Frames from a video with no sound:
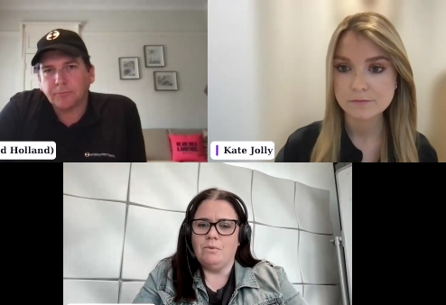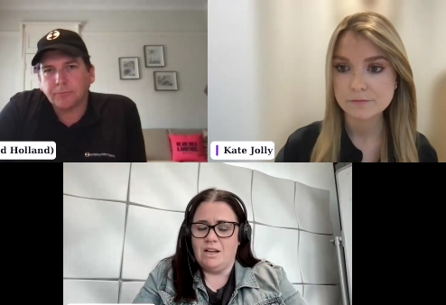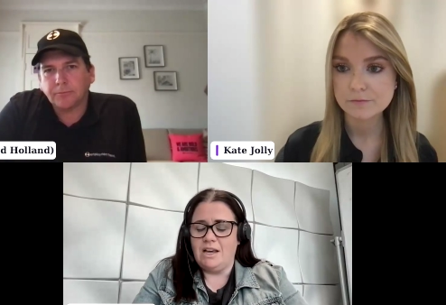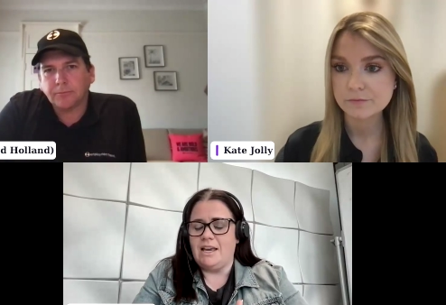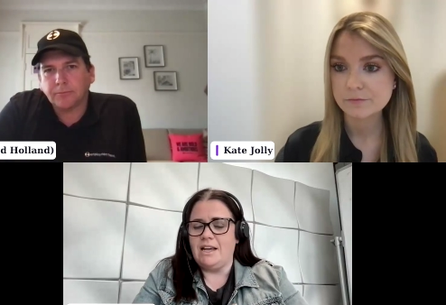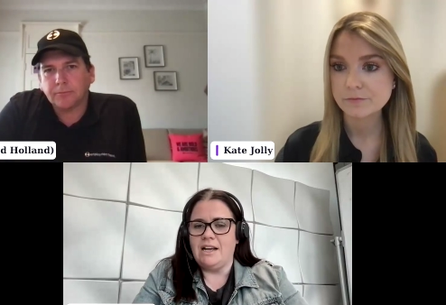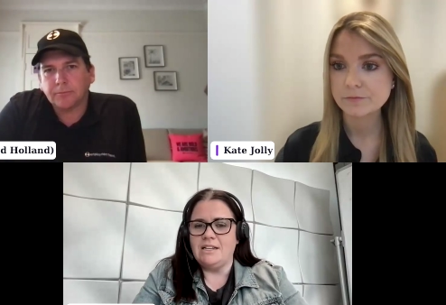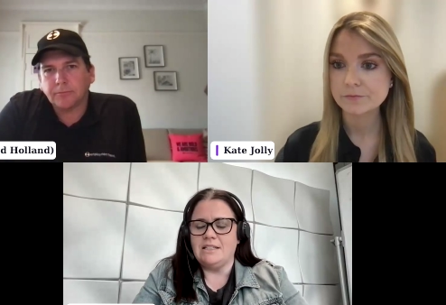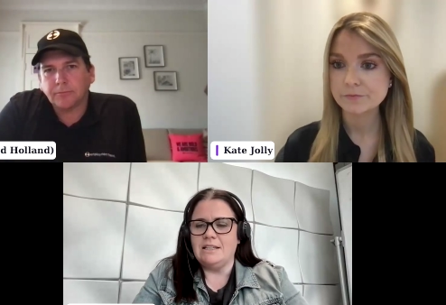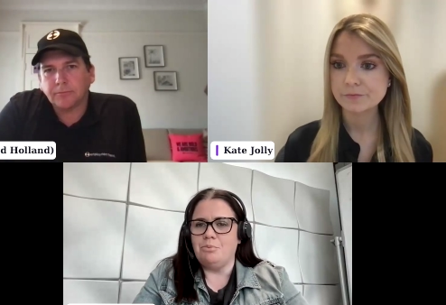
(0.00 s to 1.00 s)
Speaker 1: again a
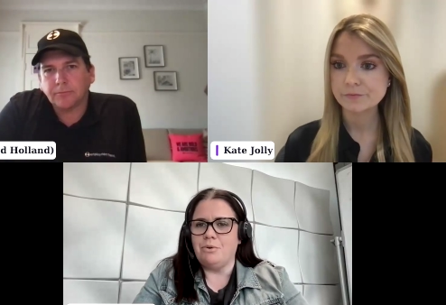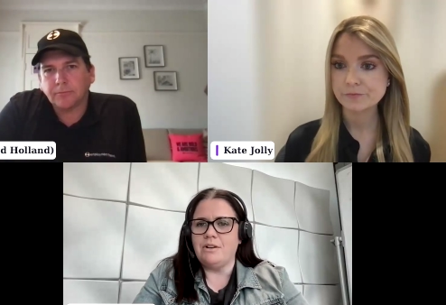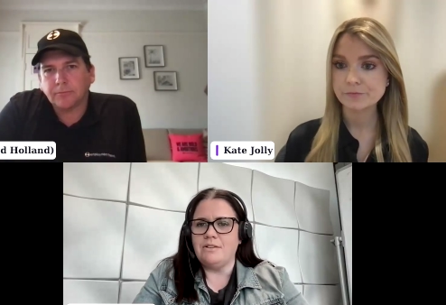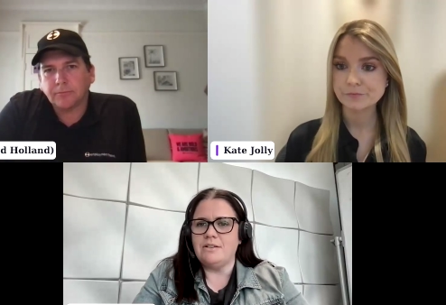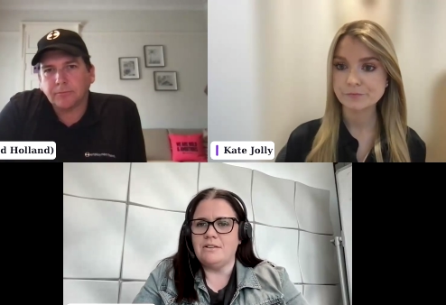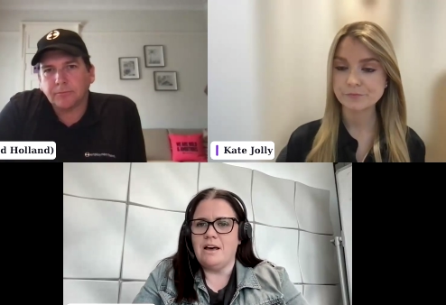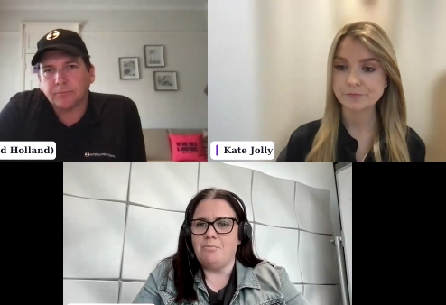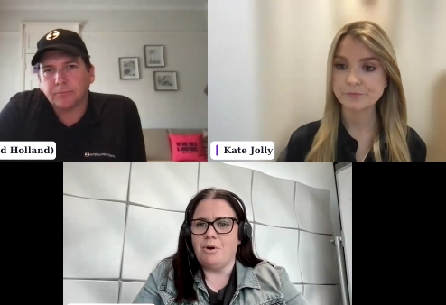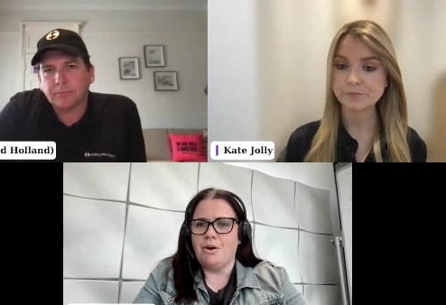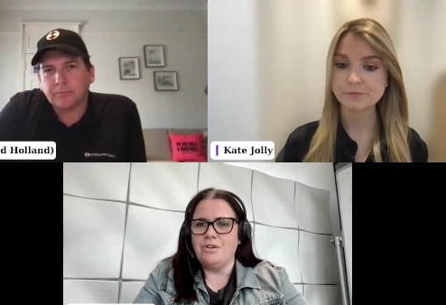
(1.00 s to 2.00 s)
deliberate
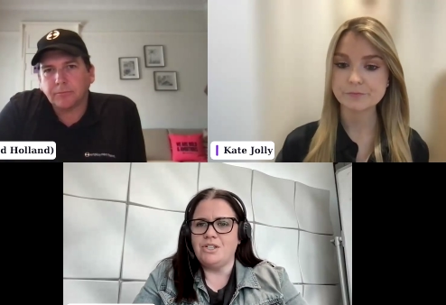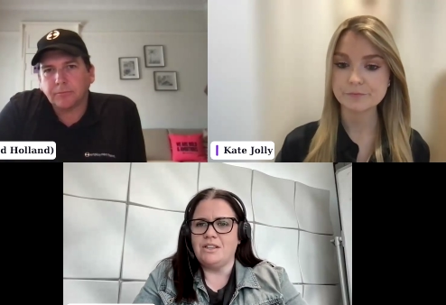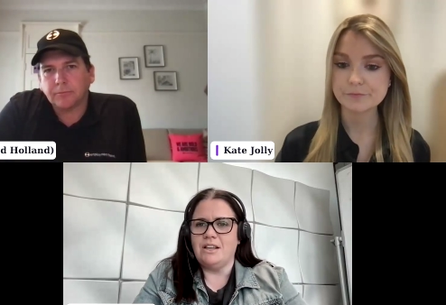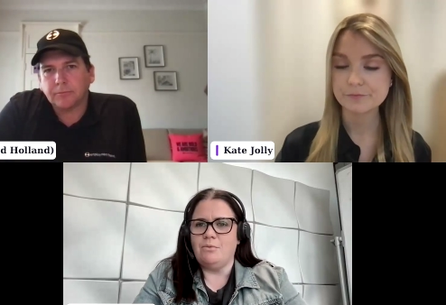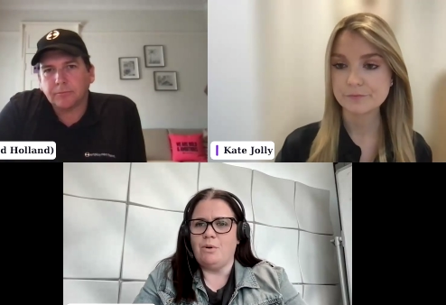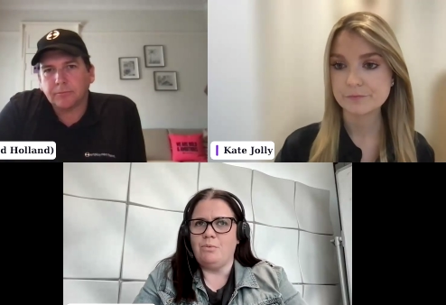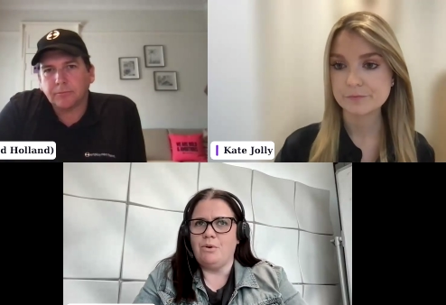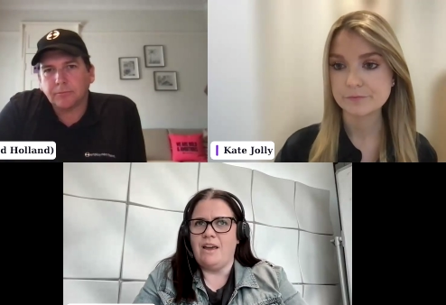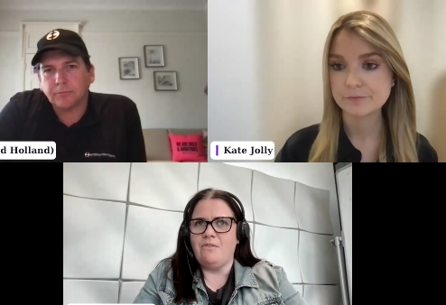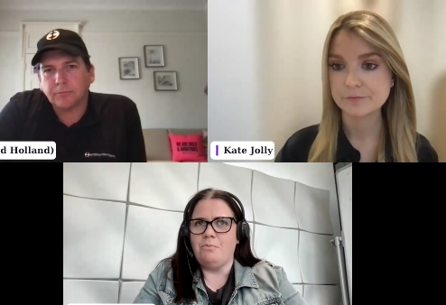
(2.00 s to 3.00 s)
approach in that we
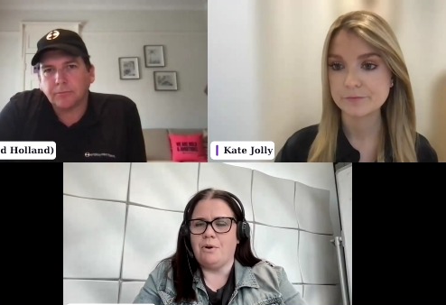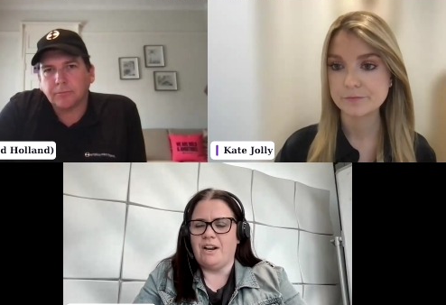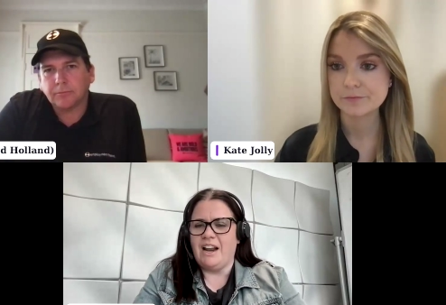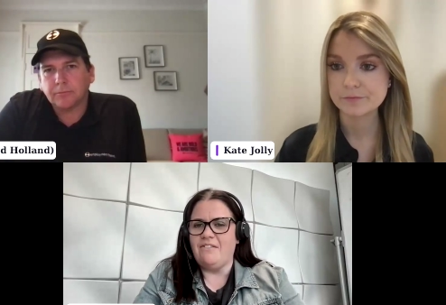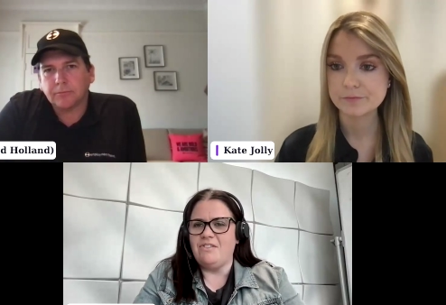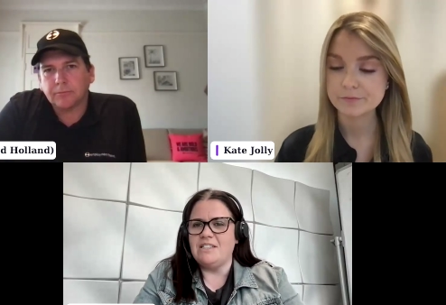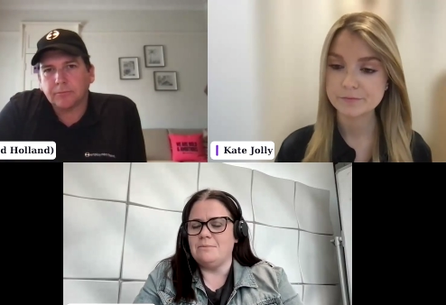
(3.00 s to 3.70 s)
want everybody to have the